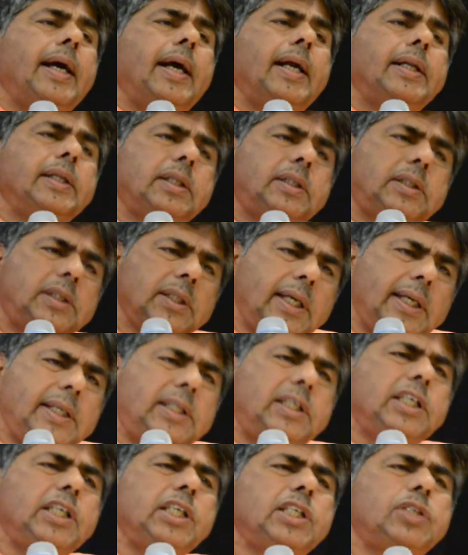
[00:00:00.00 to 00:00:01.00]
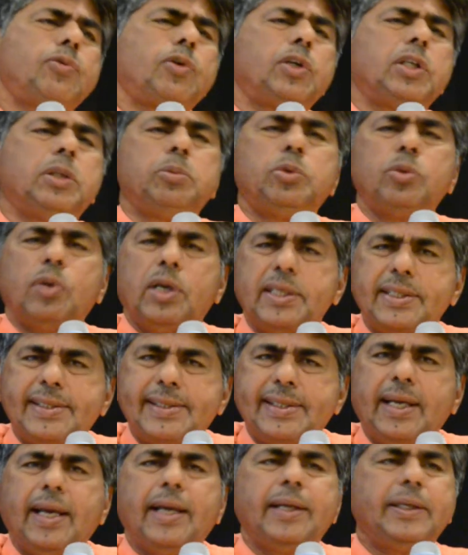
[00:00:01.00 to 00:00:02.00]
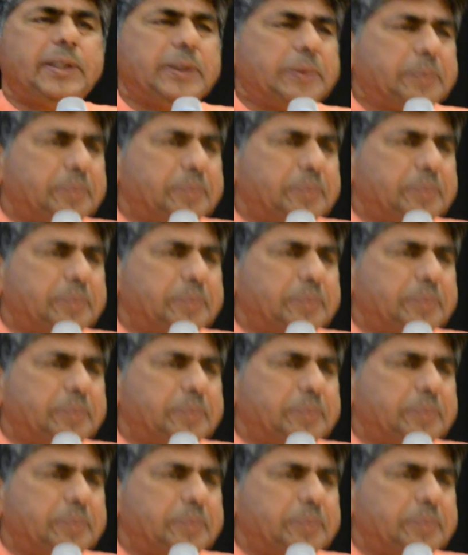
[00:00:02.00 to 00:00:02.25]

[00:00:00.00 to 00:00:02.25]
The third thing is for them to understand,